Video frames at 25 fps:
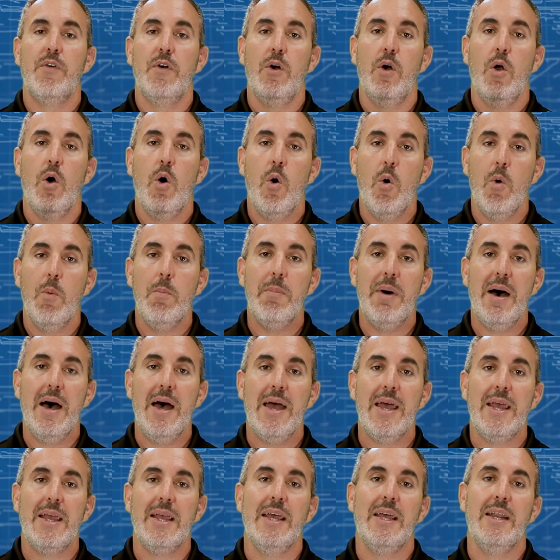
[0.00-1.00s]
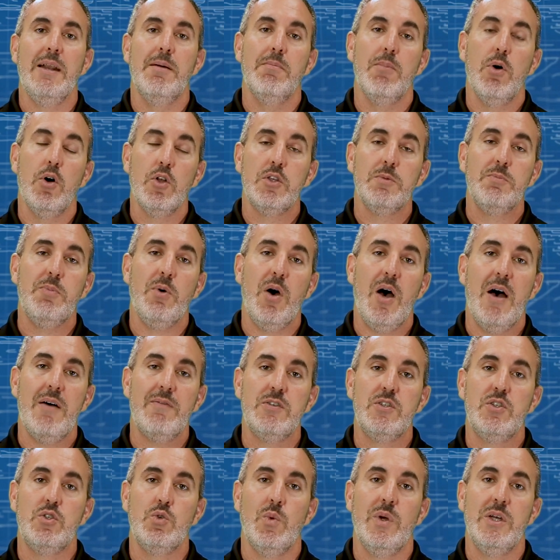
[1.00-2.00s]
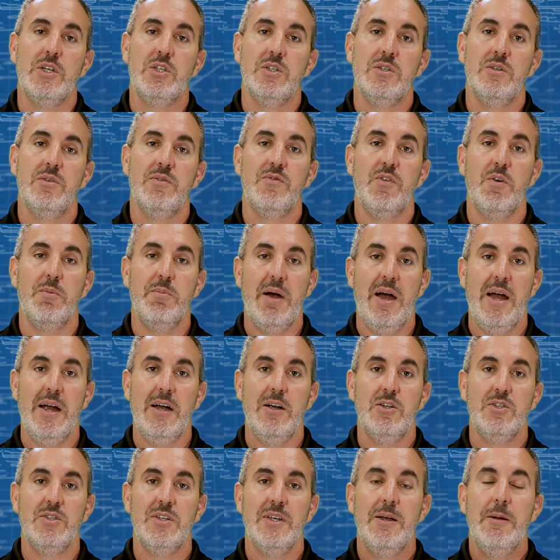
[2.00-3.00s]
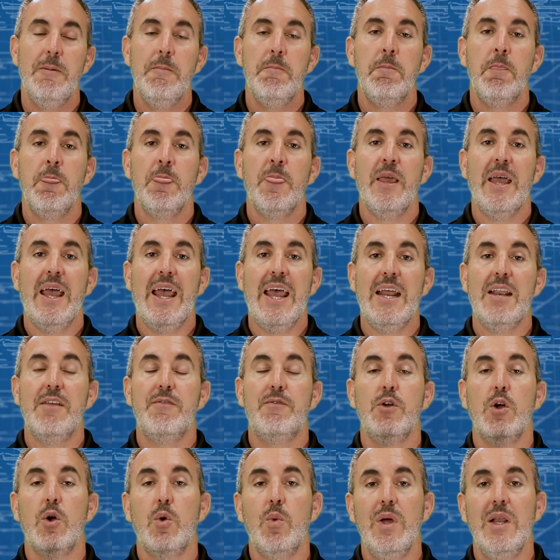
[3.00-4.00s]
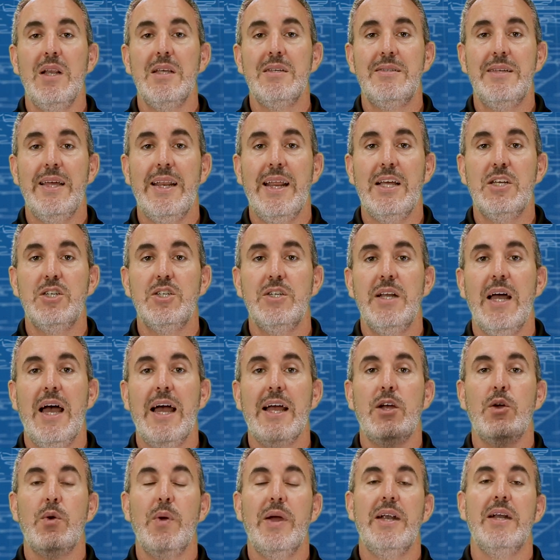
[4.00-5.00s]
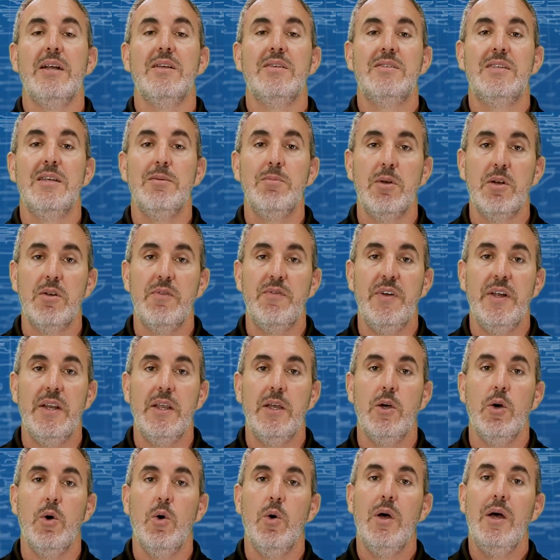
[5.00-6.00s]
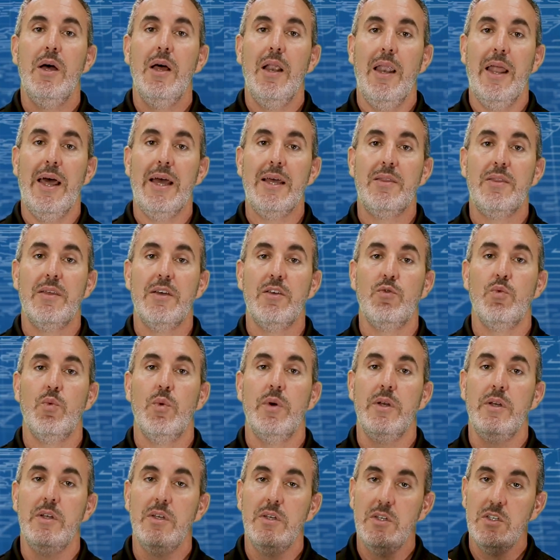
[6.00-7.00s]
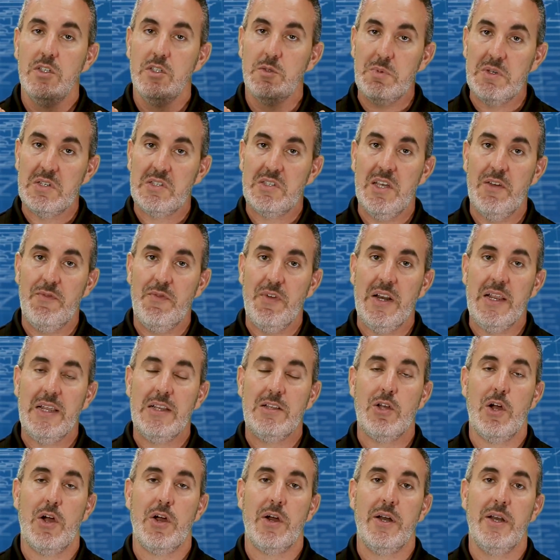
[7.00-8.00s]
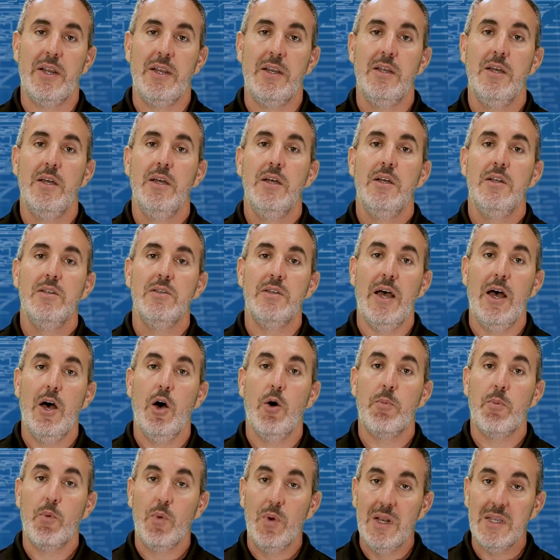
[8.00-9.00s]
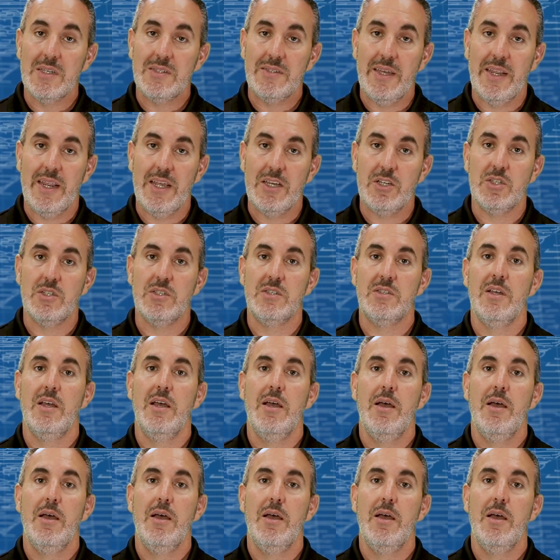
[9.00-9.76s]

for home buying in a multiple offer situation for buyers. And if you're a real estate agent, I created a similar video like this one, specifically targeted to help real estate agents